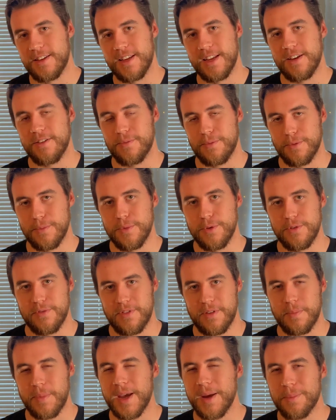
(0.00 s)
didn't remove
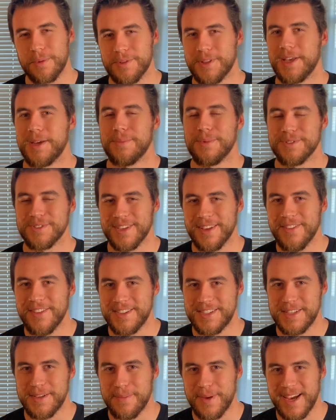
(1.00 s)
the paper labels on the
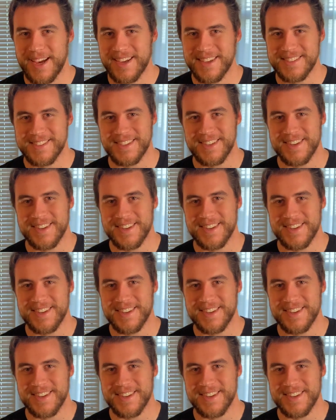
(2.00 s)
tea bags